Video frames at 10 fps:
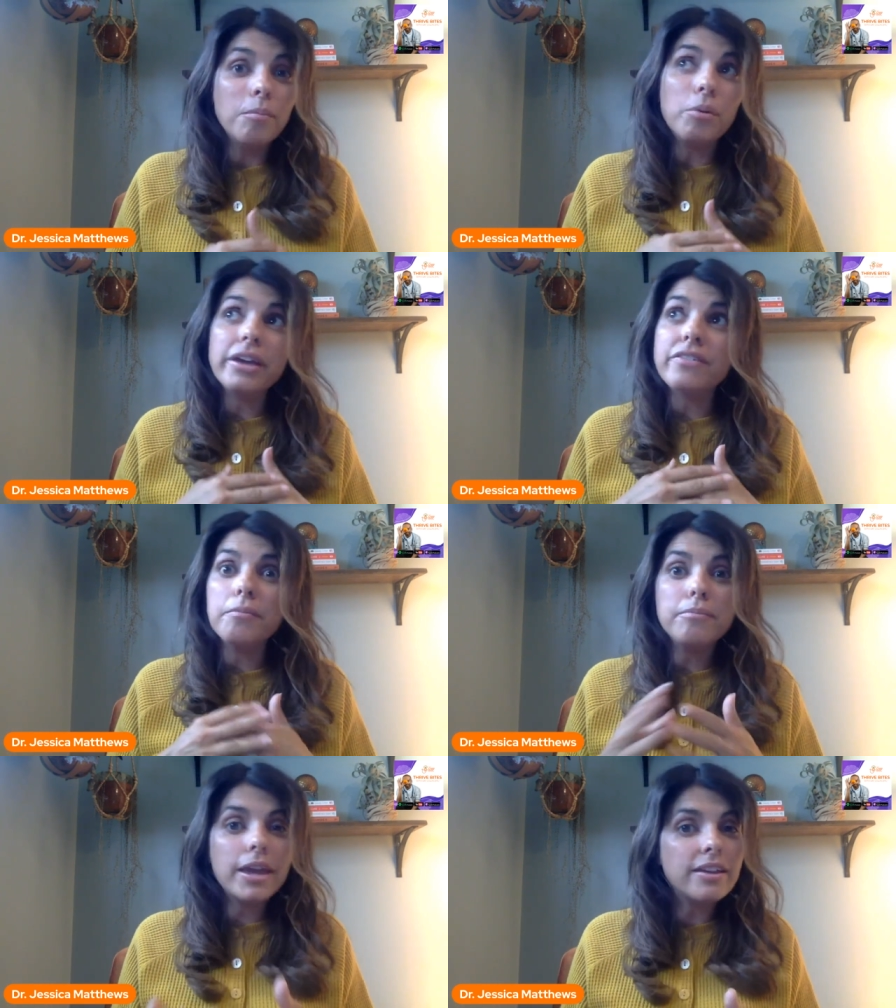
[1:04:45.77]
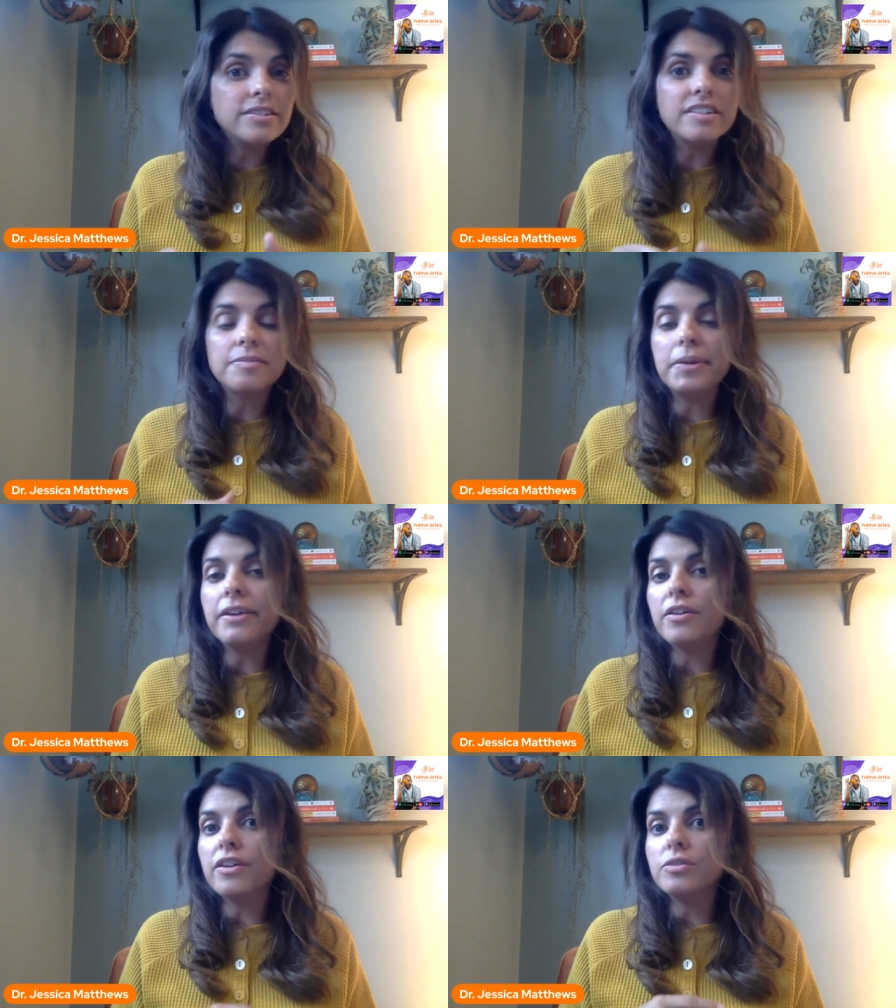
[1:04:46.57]
But we have amazing
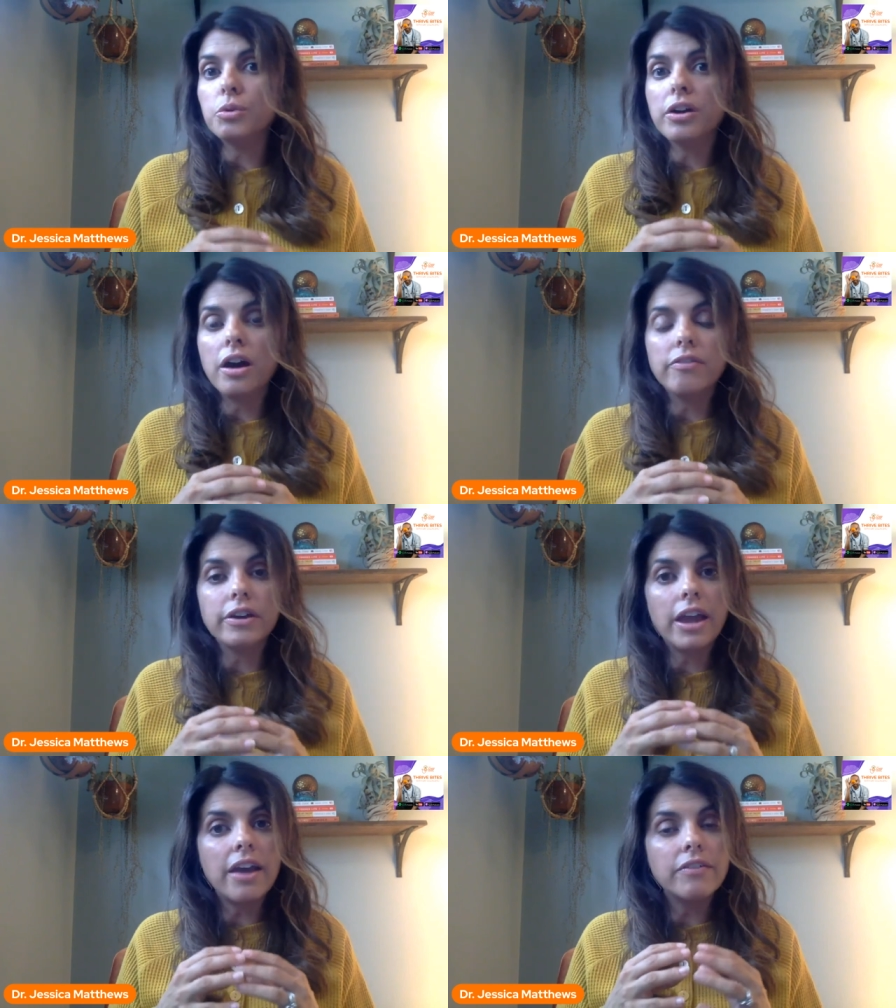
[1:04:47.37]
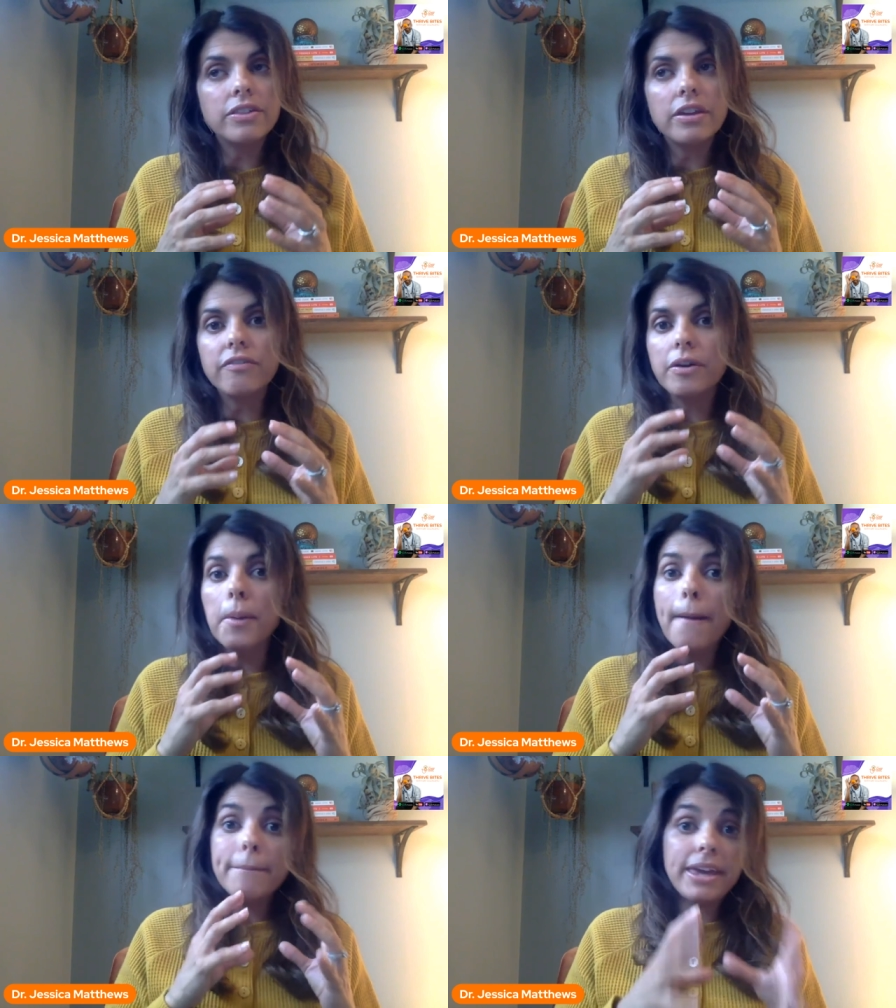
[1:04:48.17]
speakers. We're covering everything from
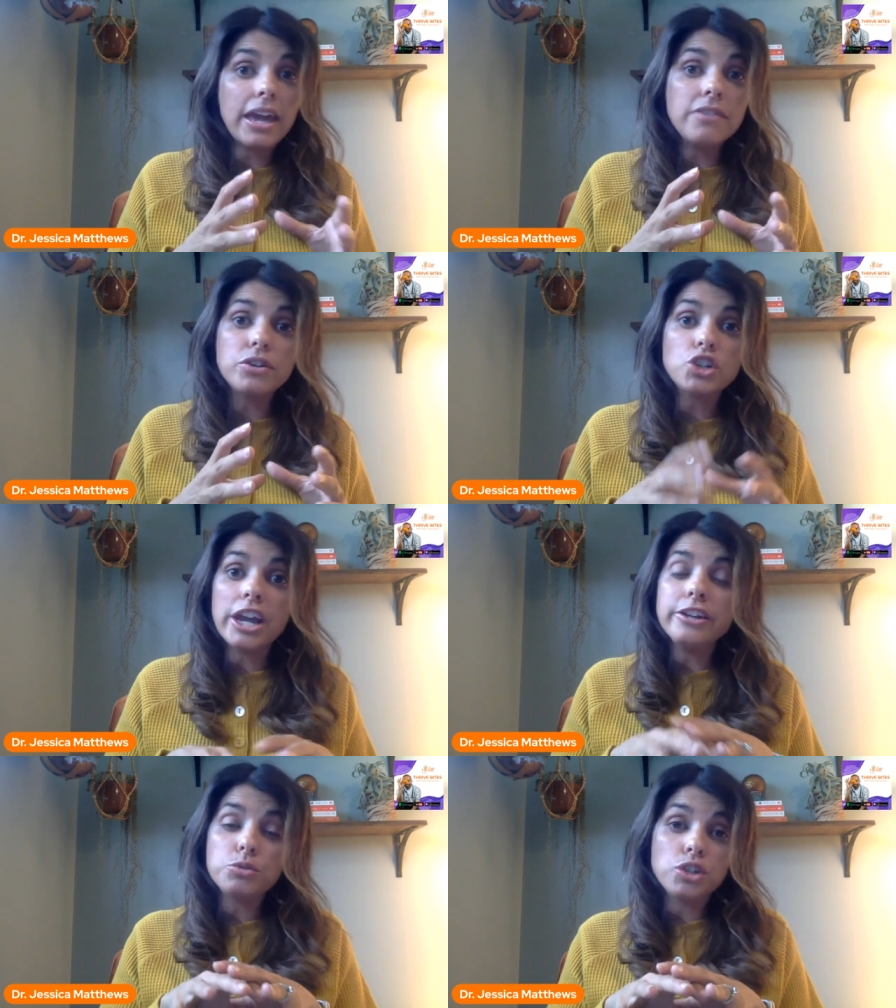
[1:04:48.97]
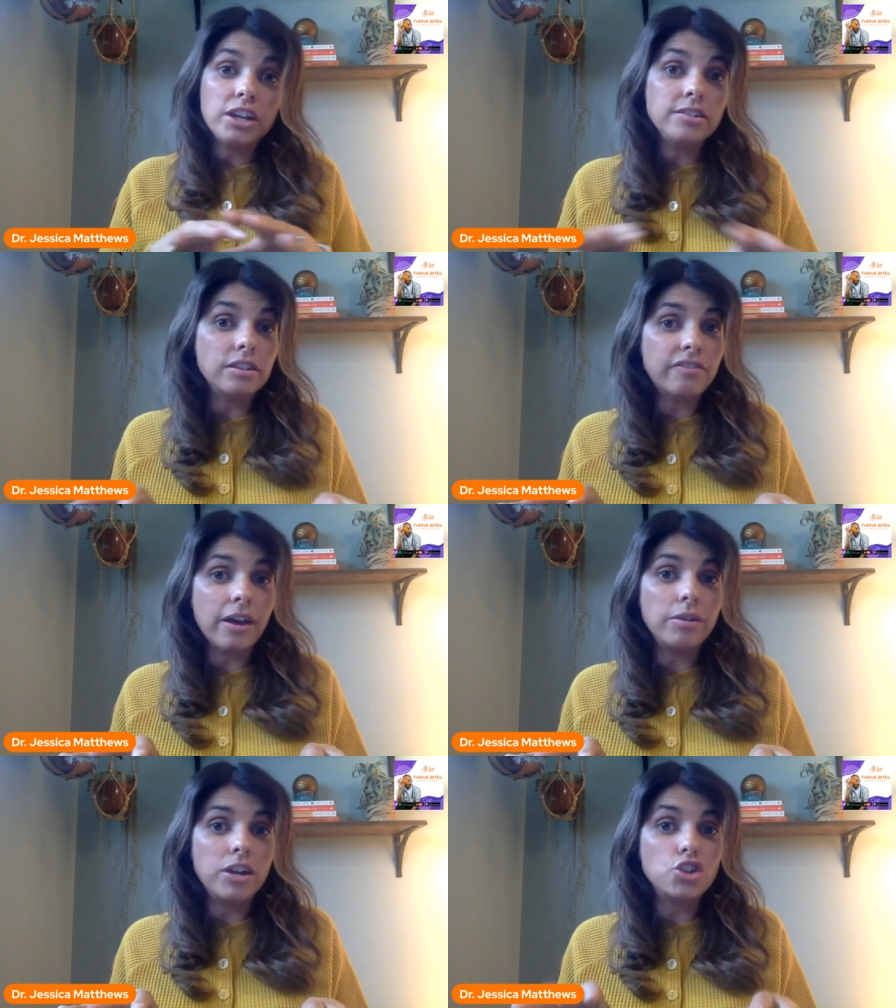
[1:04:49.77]
behavior change, which is the
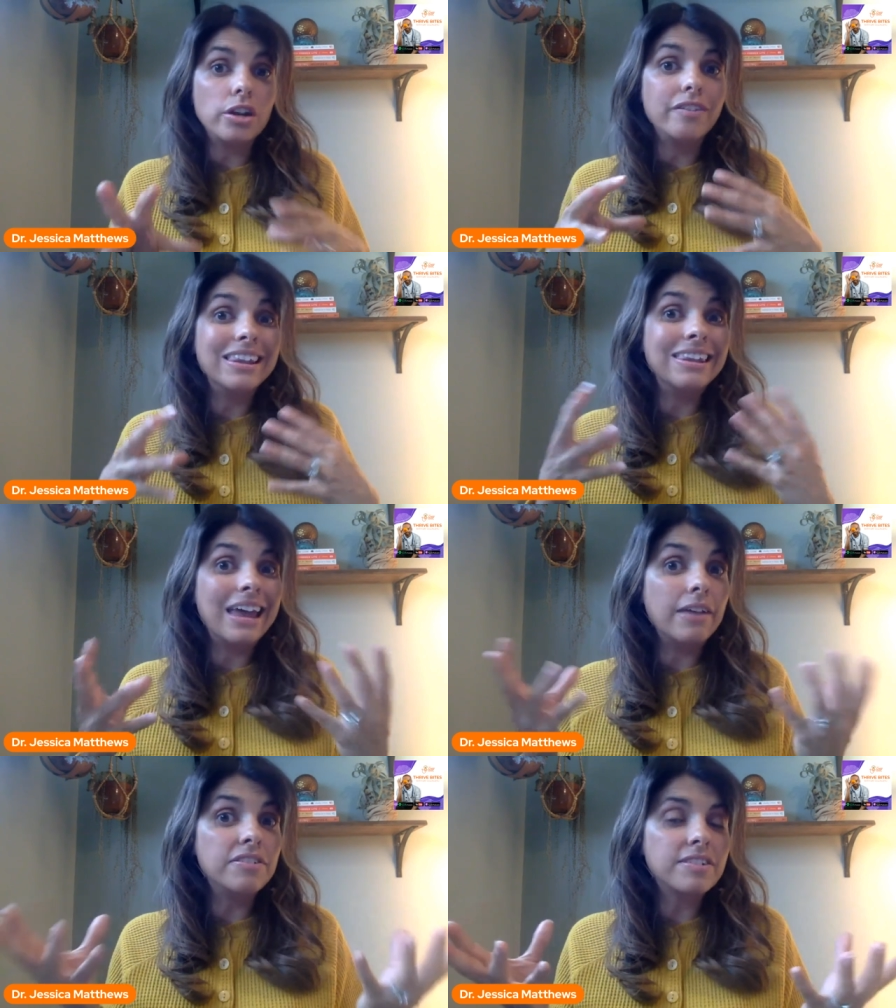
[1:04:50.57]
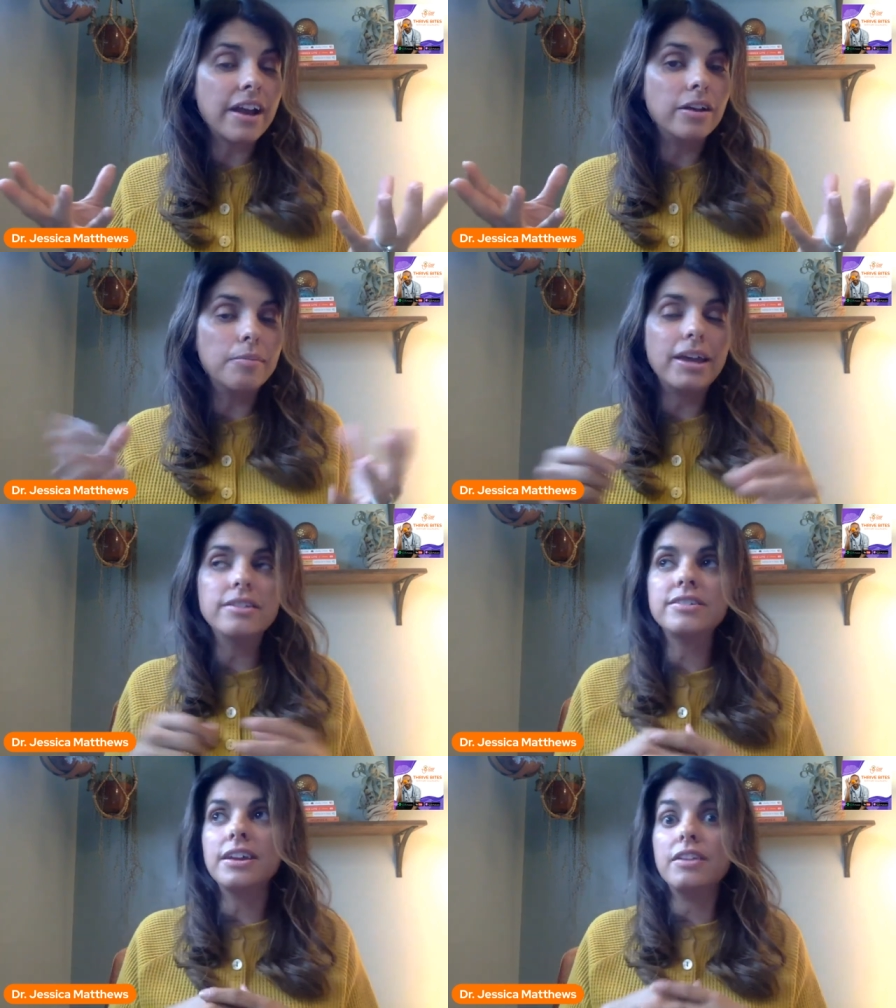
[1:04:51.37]
foundation of lifestyle
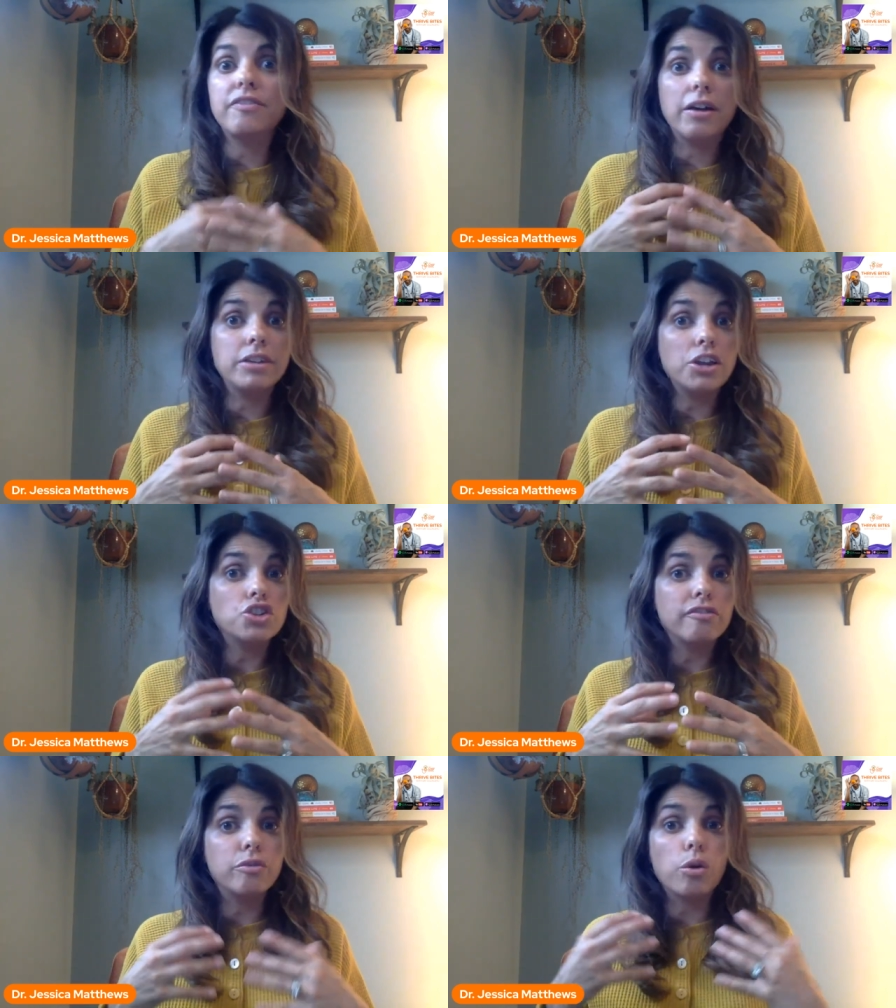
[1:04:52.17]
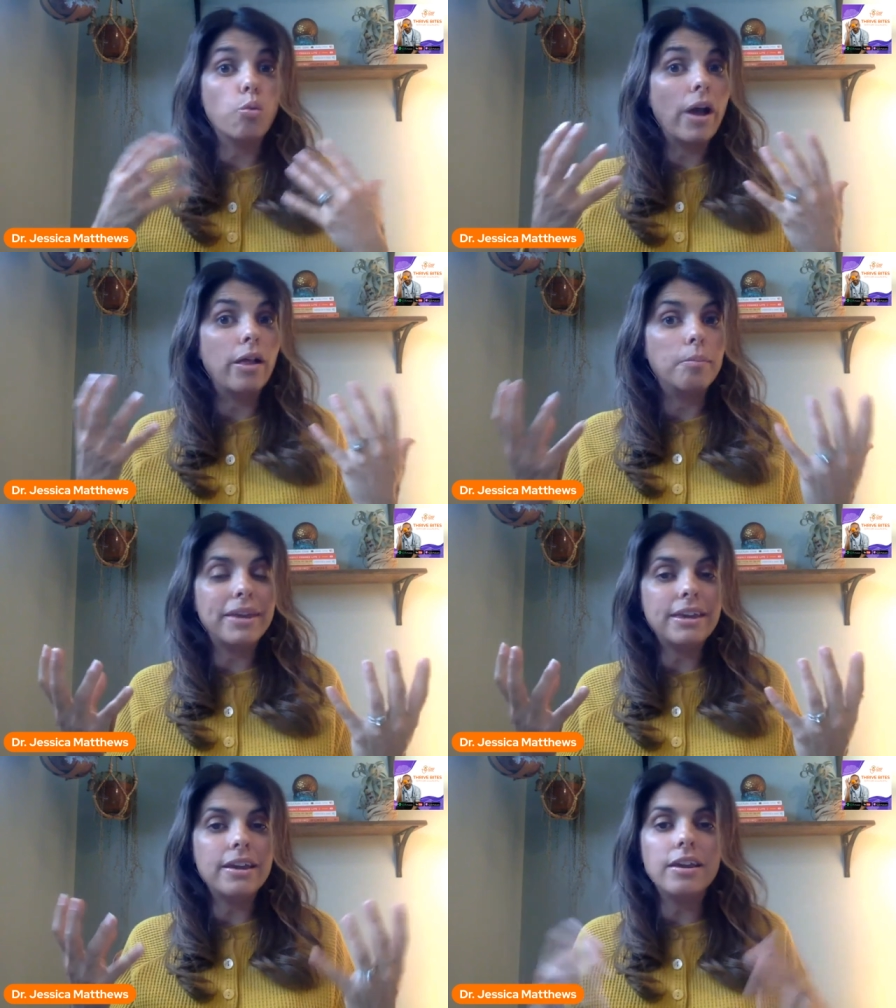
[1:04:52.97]
medicine, foundation for well
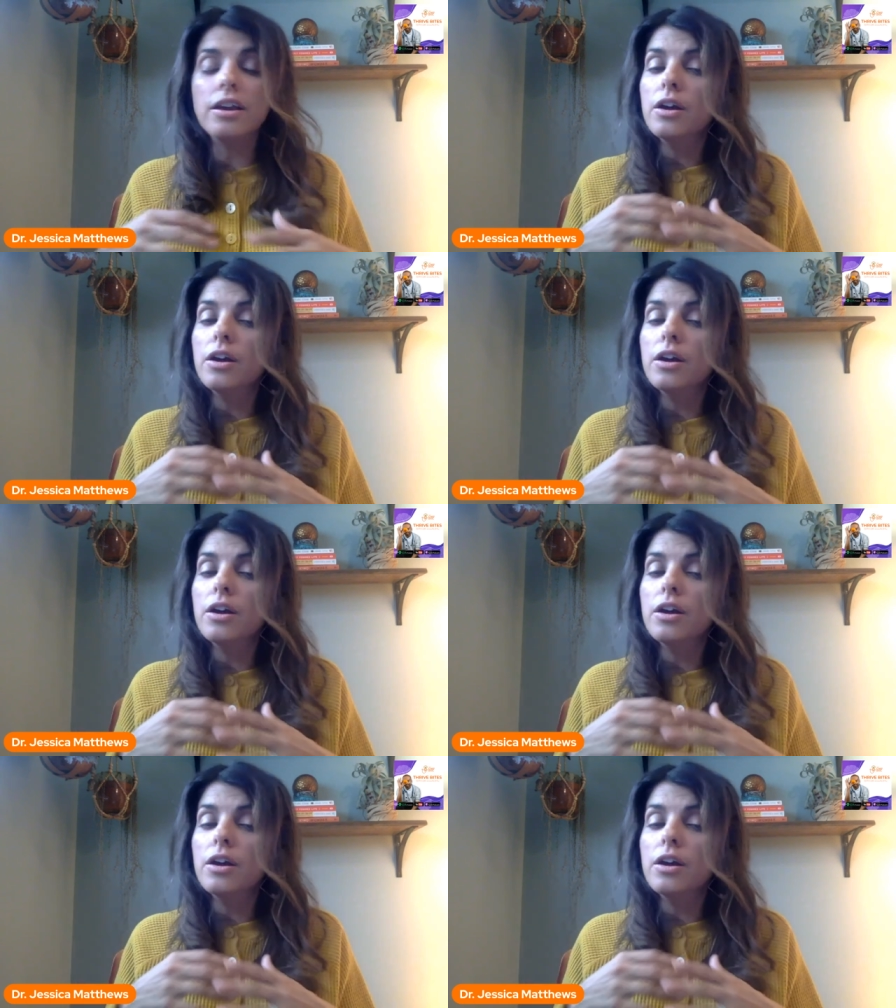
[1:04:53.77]
being.